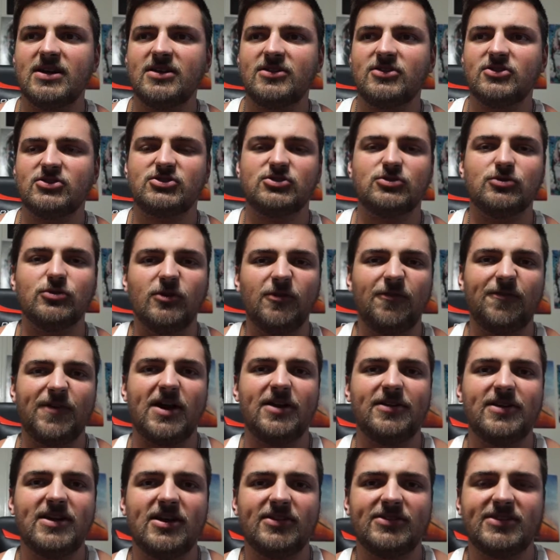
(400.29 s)
the school
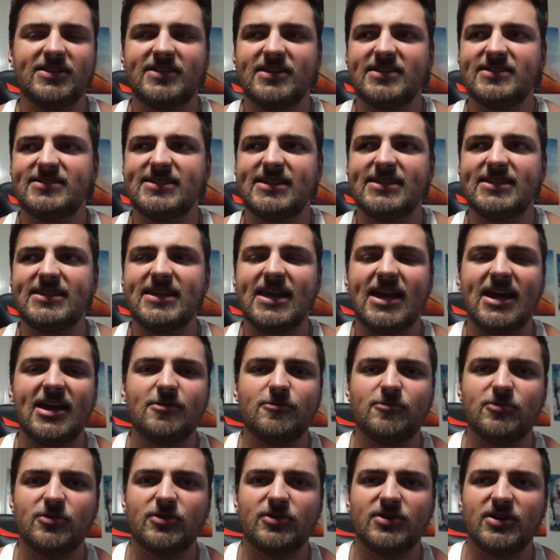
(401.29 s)
found out that they said the
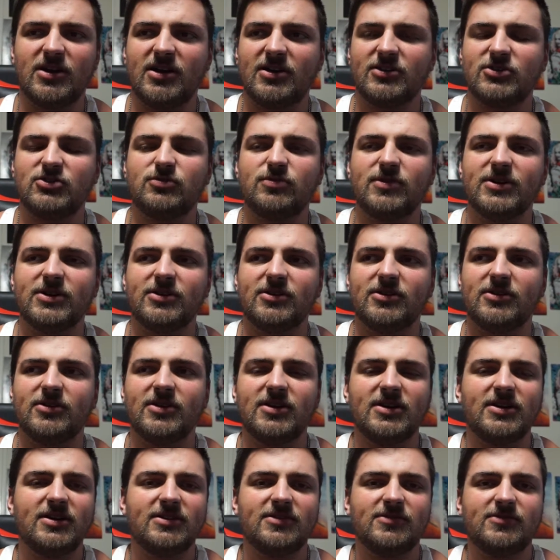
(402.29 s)
N-word on Twitter
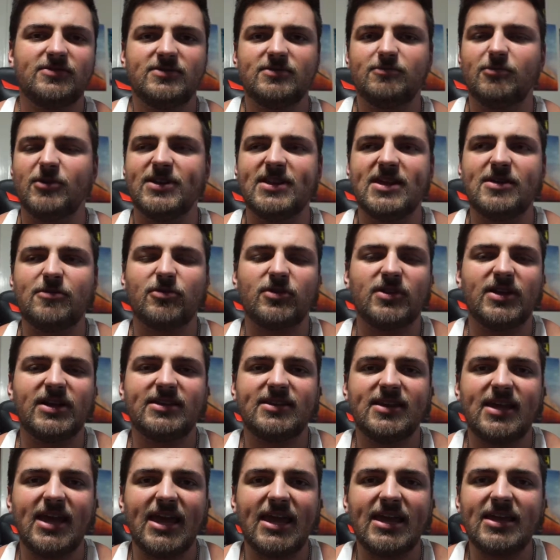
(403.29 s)
when they were
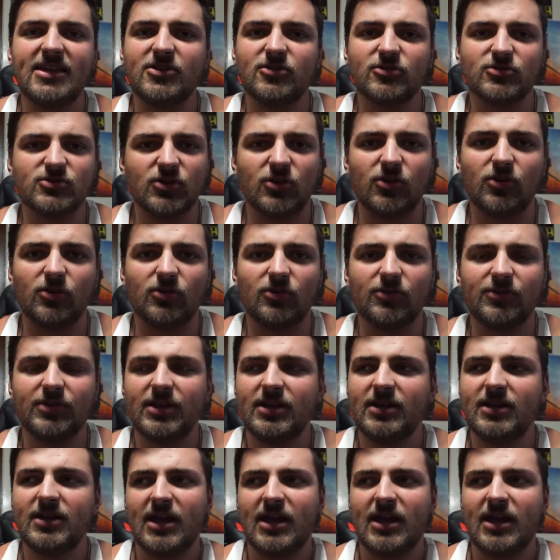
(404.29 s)
like 8 years old,